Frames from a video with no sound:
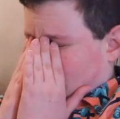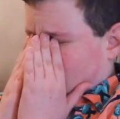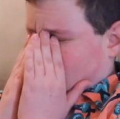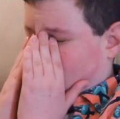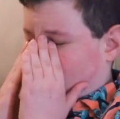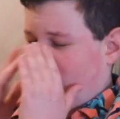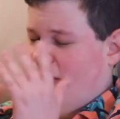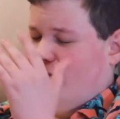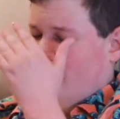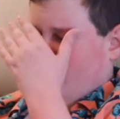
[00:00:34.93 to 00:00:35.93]
I can
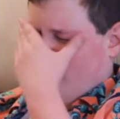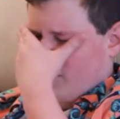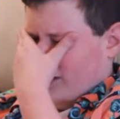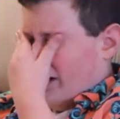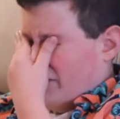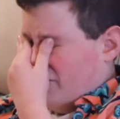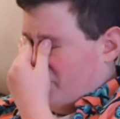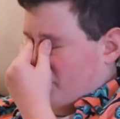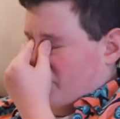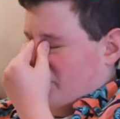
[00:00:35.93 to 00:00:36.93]
already feel the life
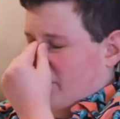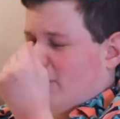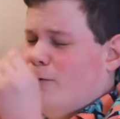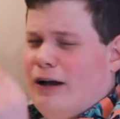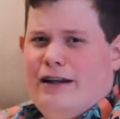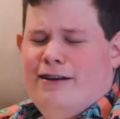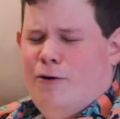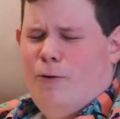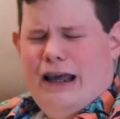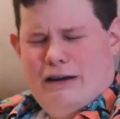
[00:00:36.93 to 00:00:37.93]
draining
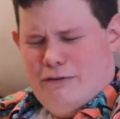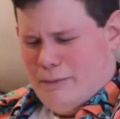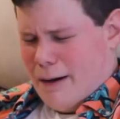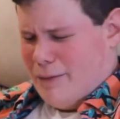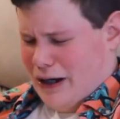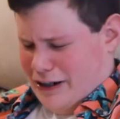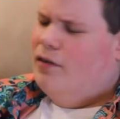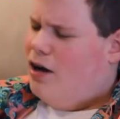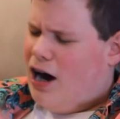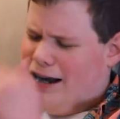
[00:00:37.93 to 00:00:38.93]
away from my
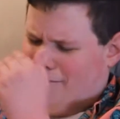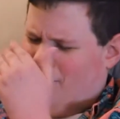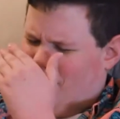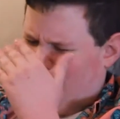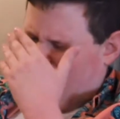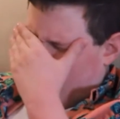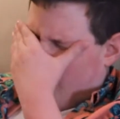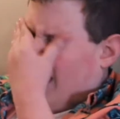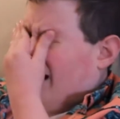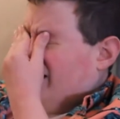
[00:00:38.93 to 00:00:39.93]
body. I'm going to
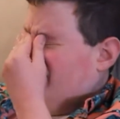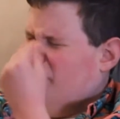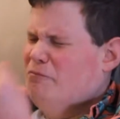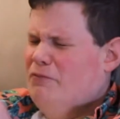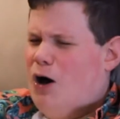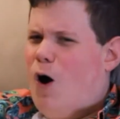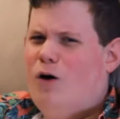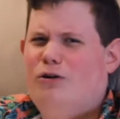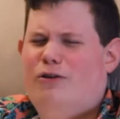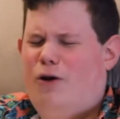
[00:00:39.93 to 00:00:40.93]
die
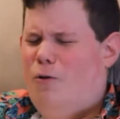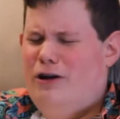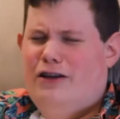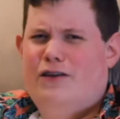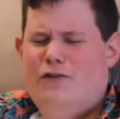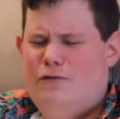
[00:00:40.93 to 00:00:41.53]
all alone in this